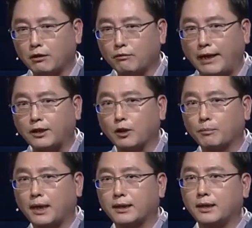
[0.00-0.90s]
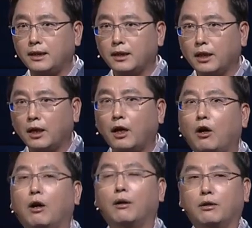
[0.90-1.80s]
And in addition to that,